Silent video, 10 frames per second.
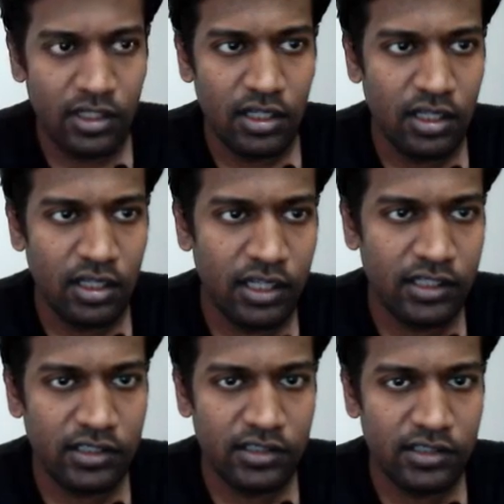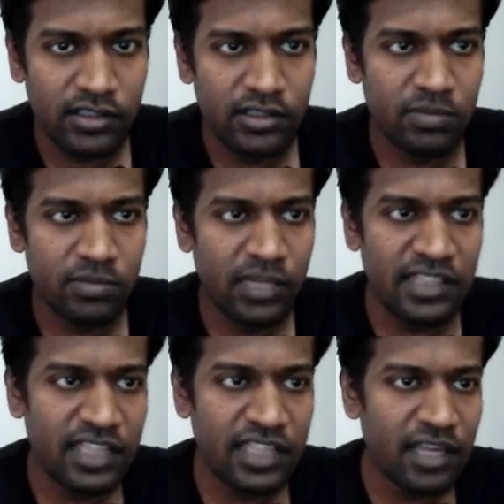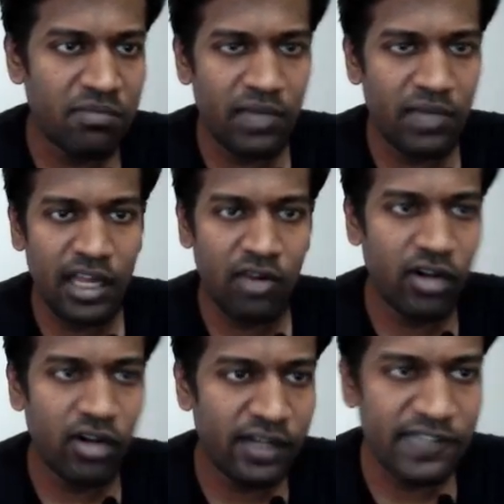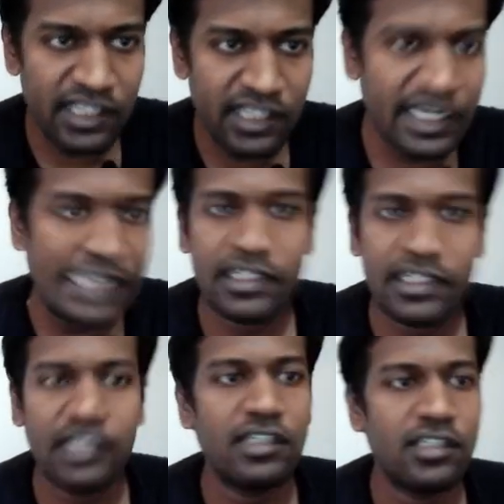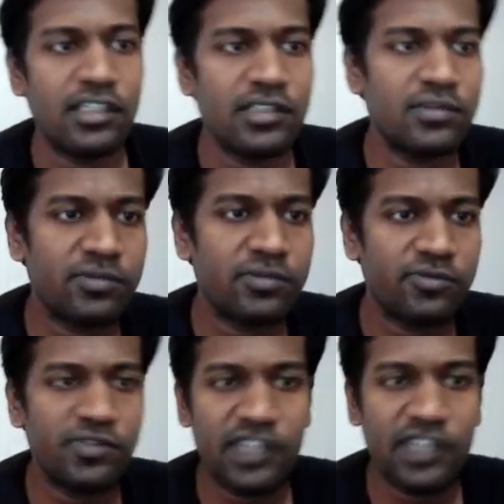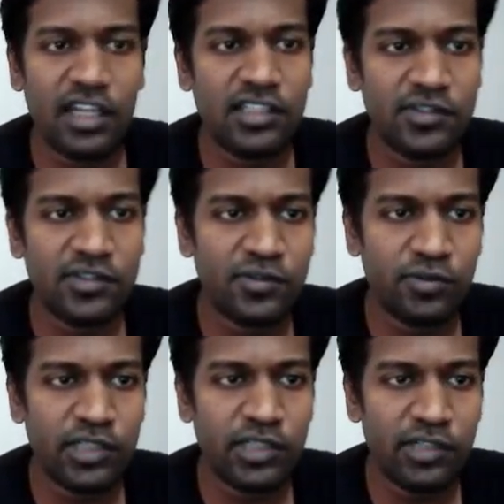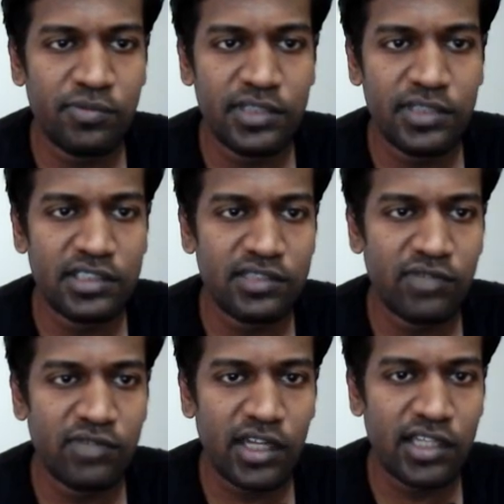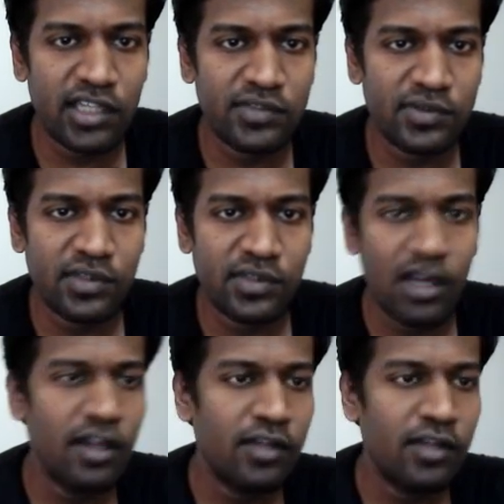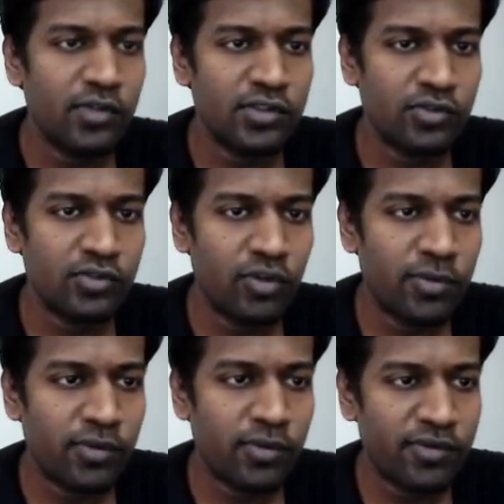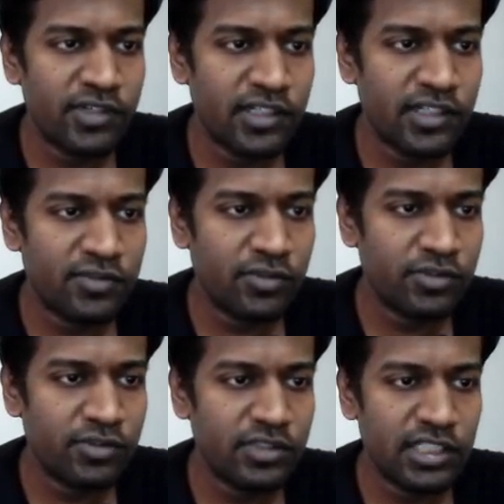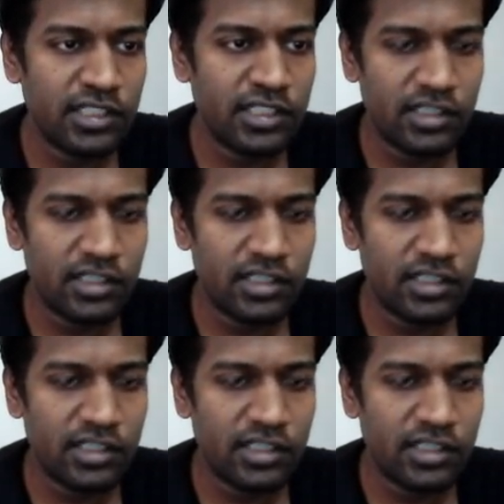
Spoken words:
right? let's say I got everything right? 15 hours for 220 rupees and 1 hour was roll per profit, that's 420,